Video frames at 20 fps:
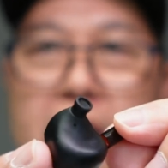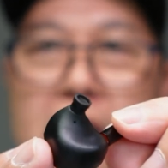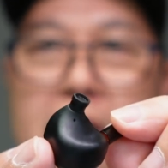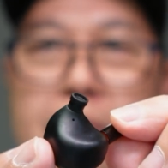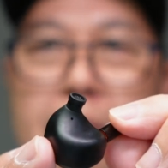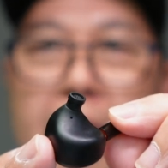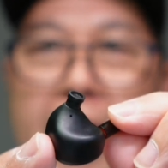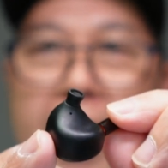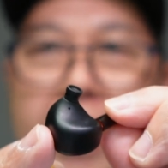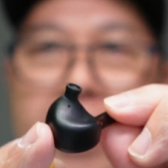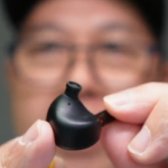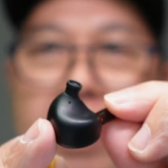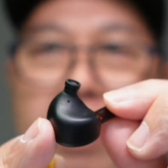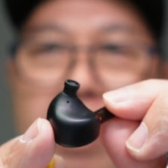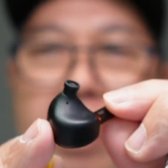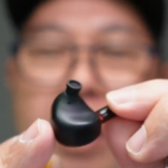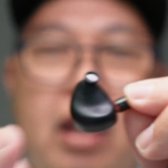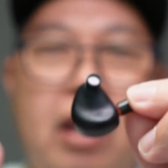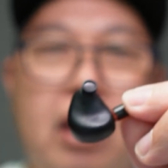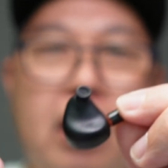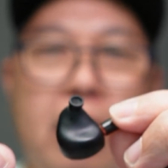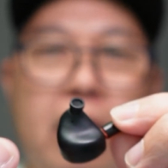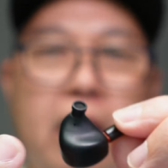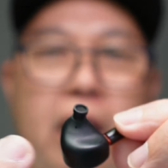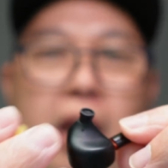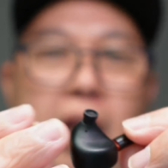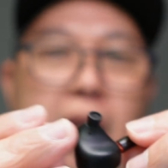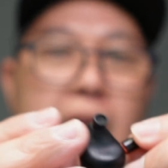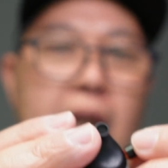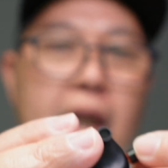It's black in color,
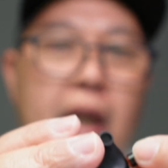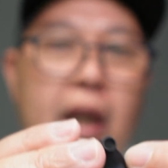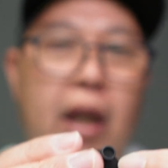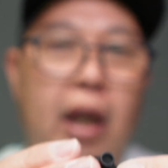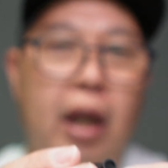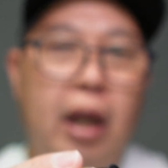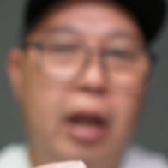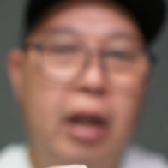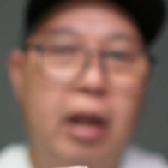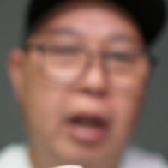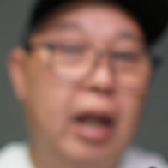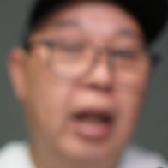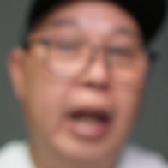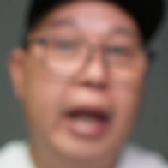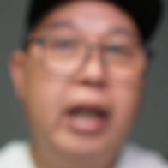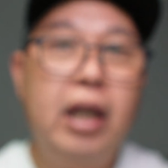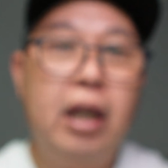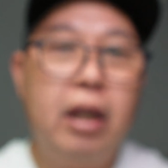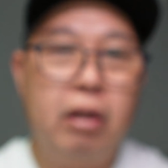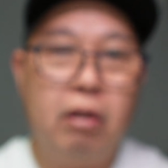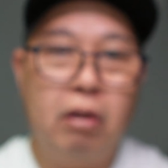and I like it.